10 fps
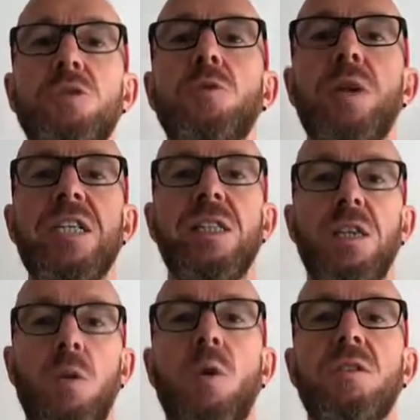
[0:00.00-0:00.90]
to eat and the
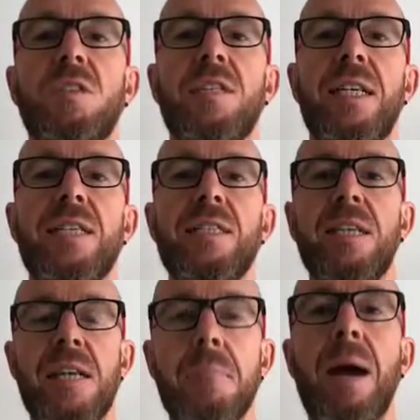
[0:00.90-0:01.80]
quantities
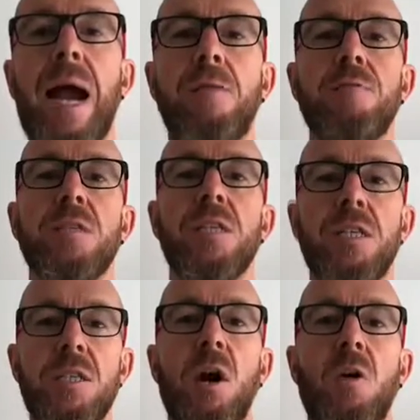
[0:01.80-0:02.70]
and the amounts and the
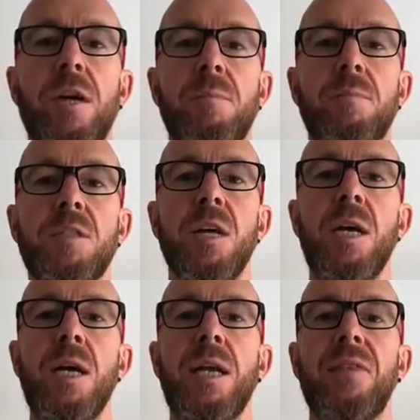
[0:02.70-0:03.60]
times,
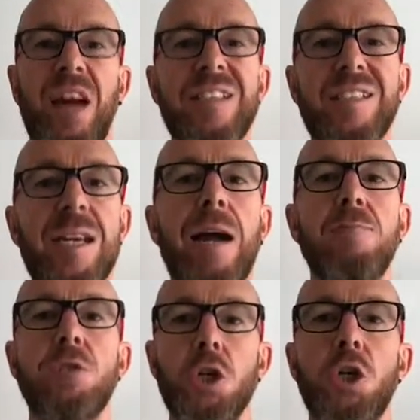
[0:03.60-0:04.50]
that's down
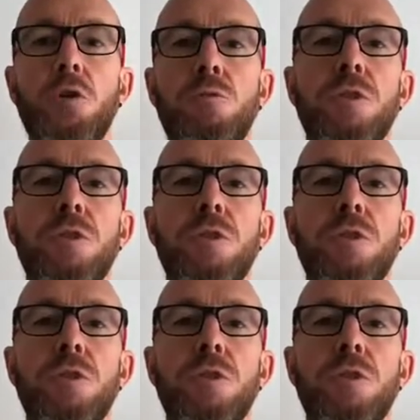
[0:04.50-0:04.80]
to you.